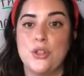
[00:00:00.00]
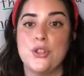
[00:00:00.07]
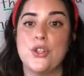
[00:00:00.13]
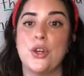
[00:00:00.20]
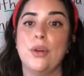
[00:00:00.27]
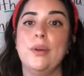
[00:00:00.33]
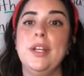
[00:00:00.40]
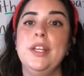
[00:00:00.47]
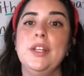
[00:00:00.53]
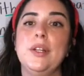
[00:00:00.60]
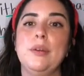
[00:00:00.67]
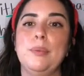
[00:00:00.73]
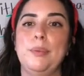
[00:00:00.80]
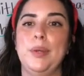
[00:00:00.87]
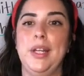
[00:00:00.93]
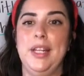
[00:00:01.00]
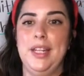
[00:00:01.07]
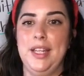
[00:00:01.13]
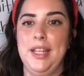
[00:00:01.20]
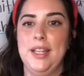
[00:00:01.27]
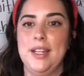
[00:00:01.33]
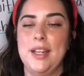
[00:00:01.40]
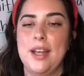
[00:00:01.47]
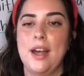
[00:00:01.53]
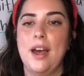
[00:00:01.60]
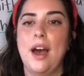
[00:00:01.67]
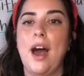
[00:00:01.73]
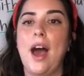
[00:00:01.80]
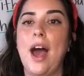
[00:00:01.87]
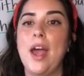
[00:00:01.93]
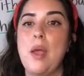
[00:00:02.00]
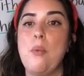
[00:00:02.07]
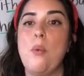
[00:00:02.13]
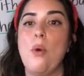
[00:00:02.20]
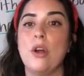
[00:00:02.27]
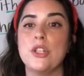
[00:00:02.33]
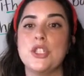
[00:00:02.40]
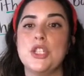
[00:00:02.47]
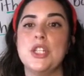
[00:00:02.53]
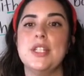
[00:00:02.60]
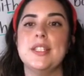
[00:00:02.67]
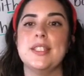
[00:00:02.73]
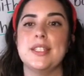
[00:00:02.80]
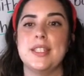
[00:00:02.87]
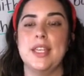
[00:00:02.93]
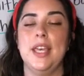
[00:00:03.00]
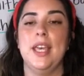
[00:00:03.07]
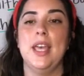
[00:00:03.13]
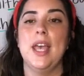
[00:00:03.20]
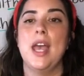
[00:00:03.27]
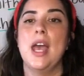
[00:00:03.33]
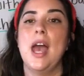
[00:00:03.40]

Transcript: During your reading, I want you to see